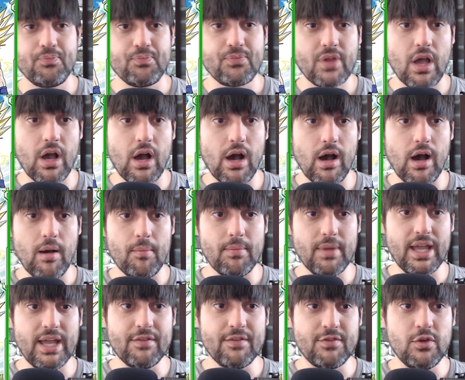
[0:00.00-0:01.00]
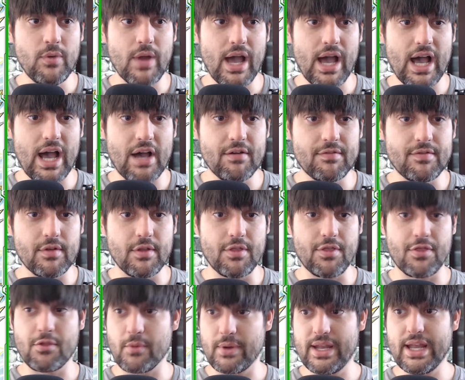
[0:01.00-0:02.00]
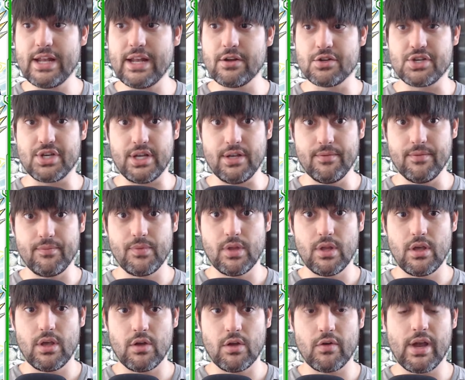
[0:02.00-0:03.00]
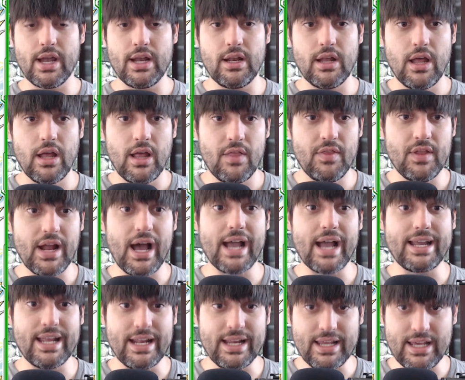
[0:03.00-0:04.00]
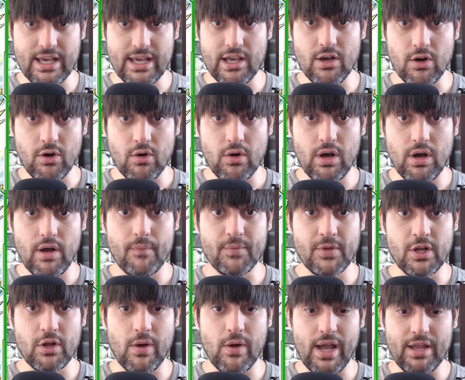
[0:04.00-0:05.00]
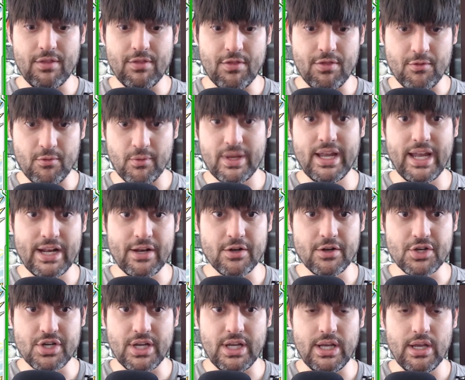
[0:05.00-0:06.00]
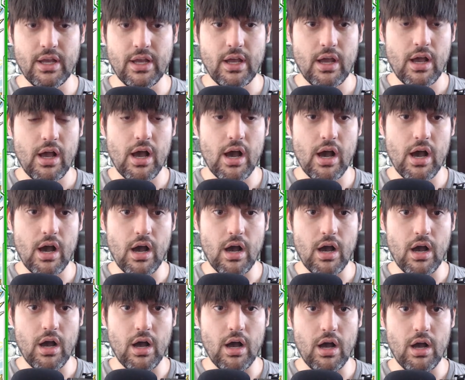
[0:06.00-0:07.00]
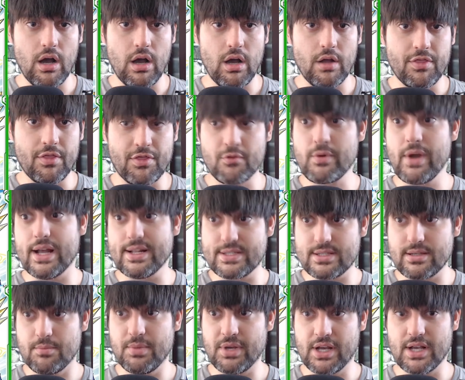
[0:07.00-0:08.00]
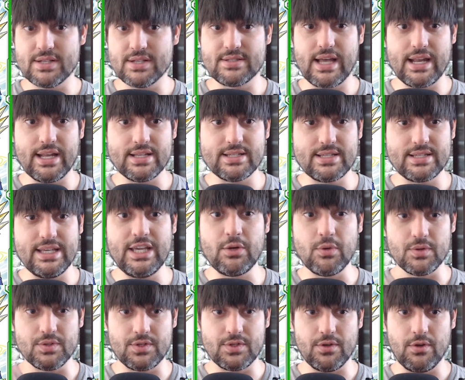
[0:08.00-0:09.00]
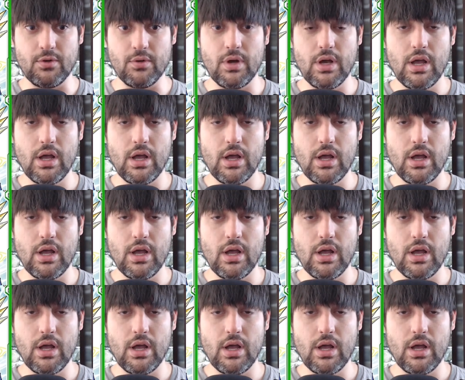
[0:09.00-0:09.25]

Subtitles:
if you have 3 energy, right, then I can kill, a 3 energy threat, because that is equal to,